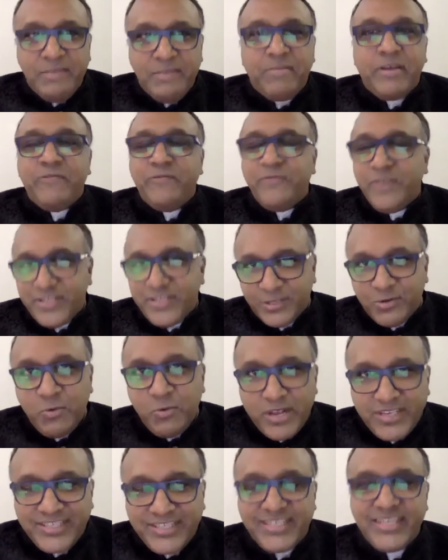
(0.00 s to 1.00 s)
My first
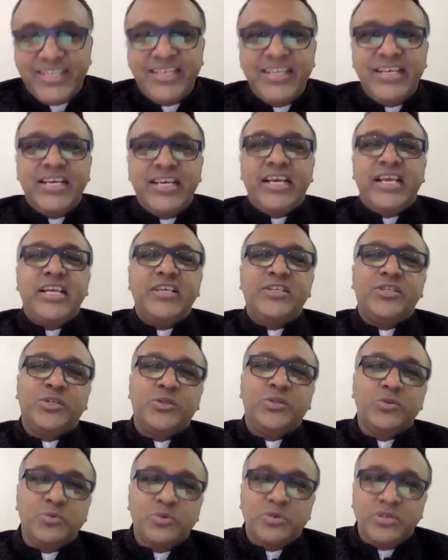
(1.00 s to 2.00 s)
question is
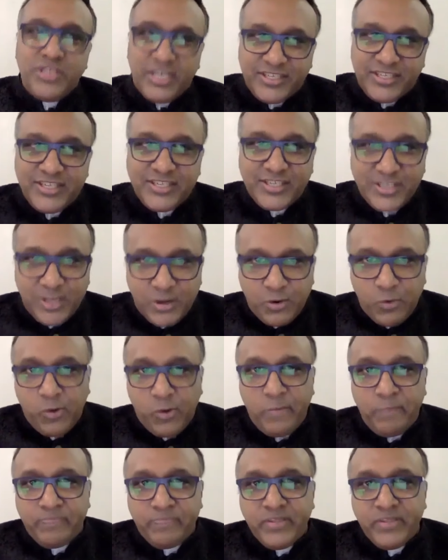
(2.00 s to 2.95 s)
to Justice Karol.